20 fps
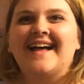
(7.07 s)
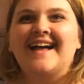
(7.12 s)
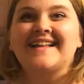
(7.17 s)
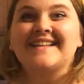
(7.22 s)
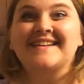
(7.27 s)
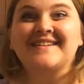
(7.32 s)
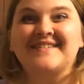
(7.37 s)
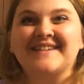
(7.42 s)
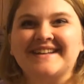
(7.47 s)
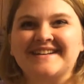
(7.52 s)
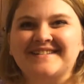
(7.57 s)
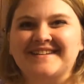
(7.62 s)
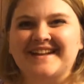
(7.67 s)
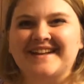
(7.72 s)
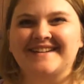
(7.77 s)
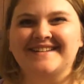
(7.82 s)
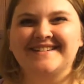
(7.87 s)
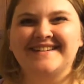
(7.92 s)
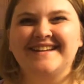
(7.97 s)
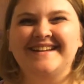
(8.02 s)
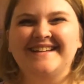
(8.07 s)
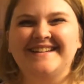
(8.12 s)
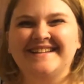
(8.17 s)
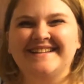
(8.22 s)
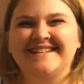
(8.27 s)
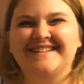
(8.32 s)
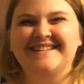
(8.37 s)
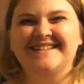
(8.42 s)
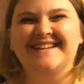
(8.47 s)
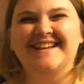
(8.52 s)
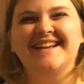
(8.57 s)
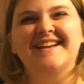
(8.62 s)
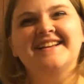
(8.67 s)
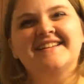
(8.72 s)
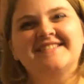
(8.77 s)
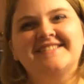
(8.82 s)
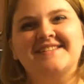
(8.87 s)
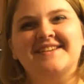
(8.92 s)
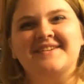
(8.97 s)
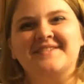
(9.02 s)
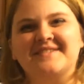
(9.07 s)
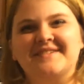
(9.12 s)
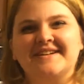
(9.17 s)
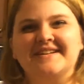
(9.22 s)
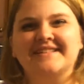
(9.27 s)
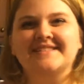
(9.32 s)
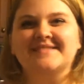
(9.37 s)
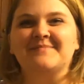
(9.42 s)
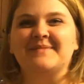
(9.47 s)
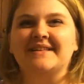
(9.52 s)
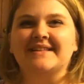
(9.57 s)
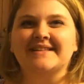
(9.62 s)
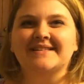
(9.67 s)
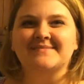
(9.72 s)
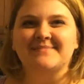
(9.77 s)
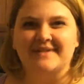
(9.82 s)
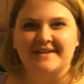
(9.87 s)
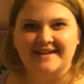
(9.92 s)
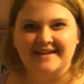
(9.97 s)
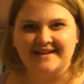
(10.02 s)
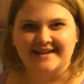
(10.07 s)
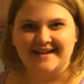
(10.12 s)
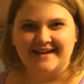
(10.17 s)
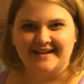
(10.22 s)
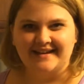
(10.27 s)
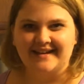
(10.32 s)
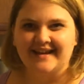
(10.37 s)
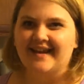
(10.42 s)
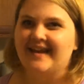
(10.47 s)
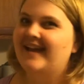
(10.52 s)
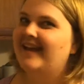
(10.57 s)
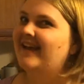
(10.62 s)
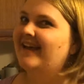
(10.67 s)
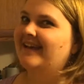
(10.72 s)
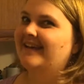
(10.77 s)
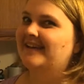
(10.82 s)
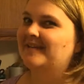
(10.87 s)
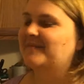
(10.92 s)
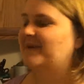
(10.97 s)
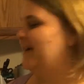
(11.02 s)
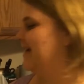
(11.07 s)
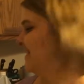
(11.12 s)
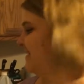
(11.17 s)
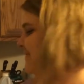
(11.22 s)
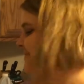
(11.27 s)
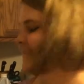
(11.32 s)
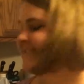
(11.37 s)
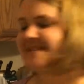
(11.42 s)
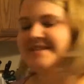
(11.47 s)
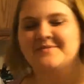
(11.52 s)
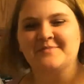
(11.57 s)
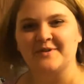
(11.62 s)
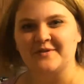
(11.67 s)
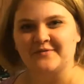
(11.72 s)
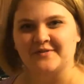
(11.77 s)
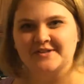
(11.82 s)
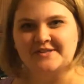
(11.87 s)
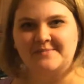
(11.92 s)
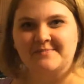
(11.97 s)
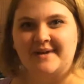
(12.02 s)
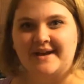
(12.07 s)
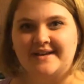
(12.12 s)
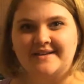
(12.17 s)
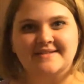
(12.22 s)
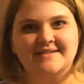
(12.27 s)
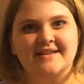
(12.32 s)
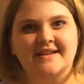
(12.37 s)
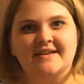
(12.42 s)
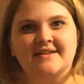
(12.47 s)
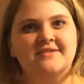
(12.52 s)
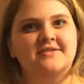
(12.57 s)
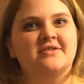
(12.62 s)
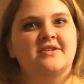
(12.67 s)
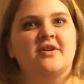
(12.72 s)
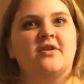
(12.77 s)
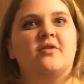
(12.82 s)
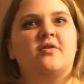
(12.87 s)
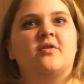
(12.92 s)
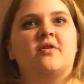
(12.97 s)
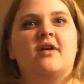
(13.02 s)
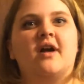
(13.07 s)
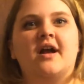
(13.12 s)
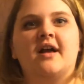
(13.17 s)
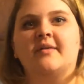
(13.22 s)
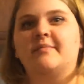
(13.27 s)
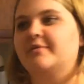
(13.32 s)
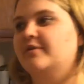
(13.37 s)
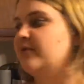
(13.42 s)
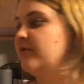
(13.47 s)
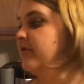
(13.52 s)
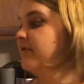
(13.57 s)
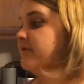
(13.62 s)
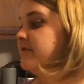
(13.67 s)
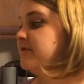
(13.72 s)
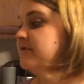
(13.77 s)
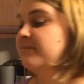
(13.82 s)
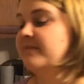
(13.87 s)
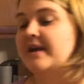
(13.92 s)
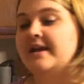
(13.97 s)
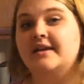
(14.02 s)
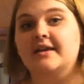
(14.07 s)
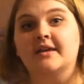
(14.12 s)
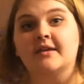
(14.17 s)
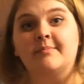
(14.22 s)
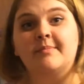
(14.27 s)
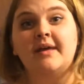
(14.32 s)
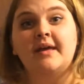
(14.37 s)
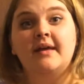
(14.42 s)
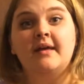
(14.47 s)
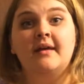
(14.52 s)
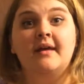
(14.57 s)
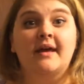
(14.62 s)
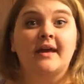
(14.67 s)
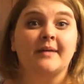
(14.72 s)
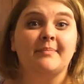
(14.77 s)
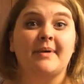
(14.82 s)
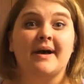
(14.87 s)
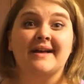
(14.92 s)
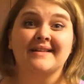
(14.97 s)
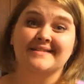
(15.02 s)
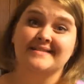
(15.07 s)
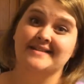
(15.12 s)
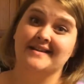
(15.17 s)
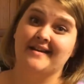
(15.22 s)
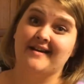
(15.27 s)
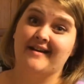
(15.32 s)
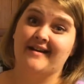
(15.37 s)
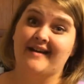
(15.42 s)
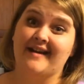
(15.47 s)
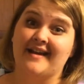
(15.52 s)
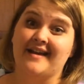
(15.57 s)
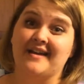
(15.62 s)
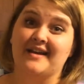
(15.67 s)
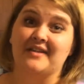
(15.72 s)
Hello Internet! So it's Meatless Monday again, and my husband's in the mood for some pasta, so I'm going to make him a pasta